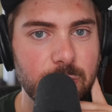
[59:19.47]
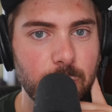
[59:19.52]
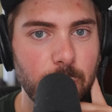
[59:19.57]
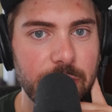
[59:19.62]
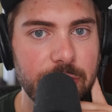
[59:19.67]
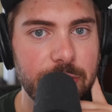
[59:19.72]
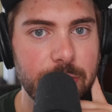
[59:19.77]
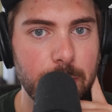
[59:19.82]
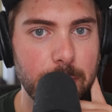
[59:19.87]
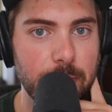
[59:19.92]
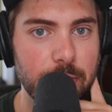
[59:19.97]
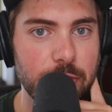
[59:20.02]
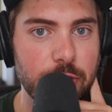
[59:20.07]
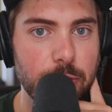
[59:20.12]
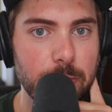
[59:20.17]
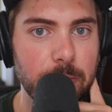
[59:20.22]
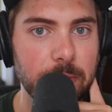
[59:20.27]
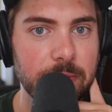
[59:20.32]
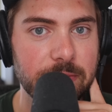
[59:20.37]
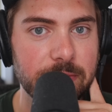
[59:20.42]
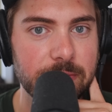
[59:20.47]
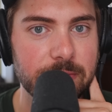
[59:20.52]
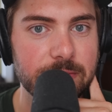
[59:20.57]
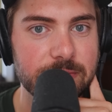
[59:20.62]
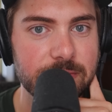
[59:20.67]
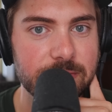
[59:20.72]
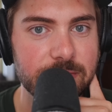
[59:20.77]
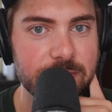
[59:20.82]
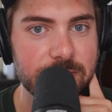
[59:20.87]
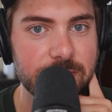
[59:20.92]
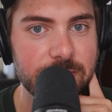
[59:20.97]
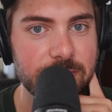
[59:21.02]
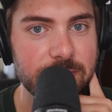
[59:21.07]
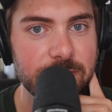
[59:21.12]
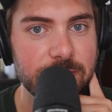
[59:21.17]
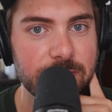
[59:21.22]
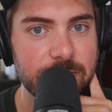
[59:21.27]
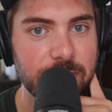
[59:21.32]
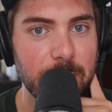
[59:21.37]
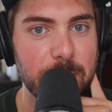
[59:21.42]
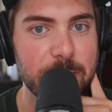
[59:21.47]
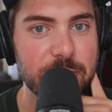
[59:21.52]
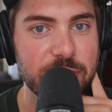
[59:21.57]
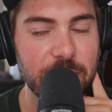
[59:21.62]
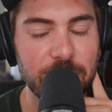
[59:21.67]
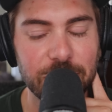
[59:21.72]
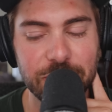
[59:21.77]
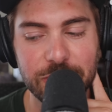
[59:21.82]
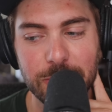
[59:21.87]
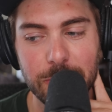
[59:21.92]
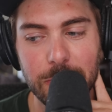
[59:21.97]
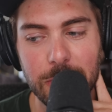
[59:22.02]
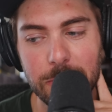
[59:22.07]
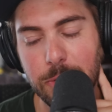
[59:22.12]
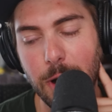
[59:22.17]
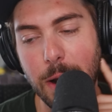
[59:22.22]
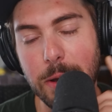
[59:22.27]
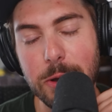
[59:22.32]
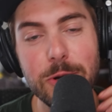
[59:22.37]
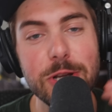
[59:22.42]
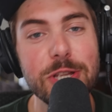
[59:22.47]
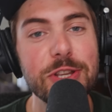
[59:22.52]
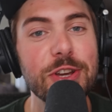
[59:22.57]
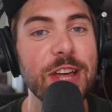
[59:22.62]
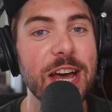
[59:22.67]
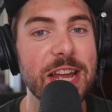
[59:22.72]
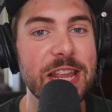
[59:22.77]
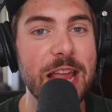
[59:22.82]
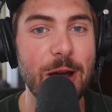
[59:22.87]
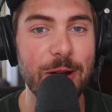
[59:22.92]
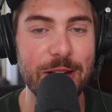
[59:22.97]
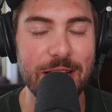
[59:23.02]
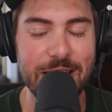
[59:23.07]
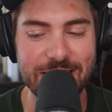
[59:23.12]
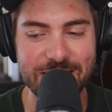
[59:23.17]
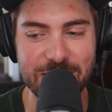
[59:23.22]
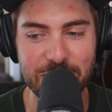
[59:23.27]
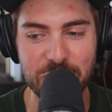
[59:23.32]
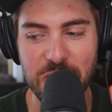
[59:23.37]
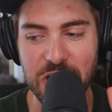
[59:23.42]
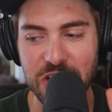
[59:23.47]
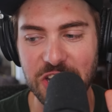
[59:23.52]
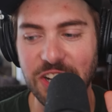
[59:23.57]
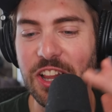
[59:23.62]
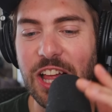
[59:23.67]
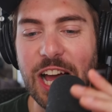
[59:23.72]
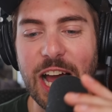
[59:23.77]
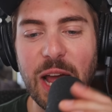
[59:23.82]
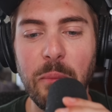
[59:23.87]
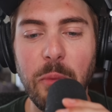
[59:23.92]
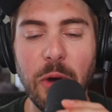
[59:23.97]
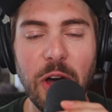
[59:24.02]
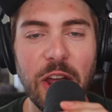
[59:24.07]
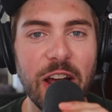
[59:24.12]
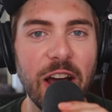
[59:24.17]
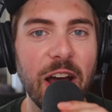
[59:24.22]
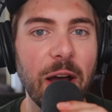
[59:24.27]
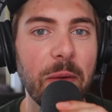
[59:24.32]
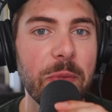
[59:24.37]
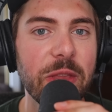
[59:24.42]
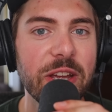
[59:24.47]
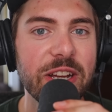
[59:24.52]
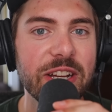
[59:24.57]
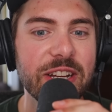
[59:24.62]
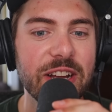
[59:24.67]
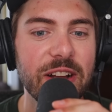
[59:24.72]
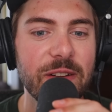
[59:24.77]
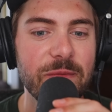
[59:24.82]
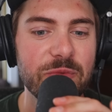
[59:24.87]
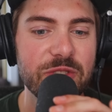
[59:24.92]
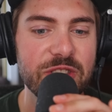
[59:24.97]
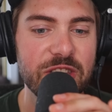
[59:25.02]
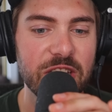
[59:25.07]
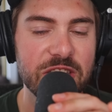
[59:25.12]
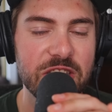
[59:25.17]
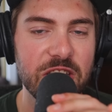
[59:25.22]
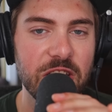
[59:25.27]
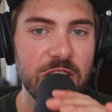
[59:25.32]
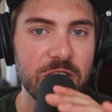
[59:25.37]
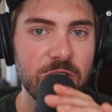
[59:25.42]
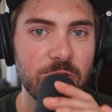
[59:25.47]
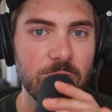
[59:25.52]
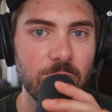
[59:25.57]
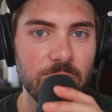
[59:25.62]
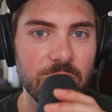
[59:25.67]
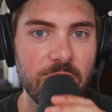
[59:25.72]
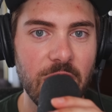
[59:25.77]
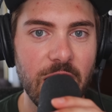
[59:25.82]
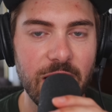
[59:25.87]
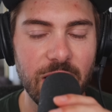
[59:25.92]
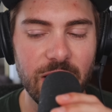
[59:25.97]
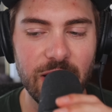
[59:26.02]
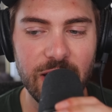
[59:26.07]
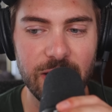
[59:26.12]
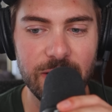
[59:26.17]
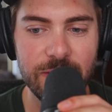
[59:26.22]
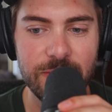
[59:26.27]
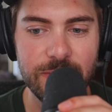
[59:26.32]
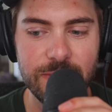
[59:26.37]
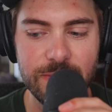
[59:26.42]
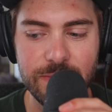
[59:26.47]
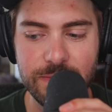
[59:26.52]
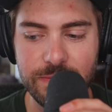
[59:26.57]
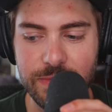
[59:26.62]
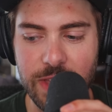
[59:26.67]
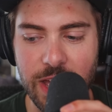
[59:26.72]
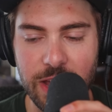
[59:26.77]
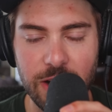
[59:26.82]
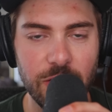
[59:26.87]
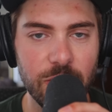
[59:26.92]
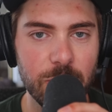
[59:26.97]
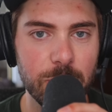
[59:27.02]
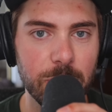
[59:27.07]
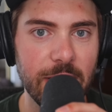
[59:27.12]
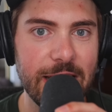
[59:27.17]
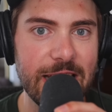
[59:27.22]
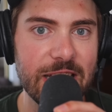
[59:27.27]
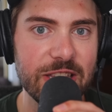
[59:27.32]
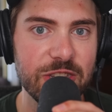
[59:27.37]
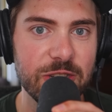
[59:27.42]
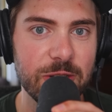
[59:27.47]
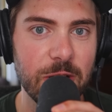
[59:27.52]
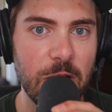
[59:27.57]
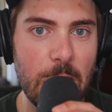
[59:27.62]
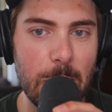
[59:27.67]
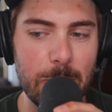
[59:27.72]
with the broom from the shelter. I probably wouldn't do that nowadays, I'm not going to lie, but 16-year-old Kyle had had other plans.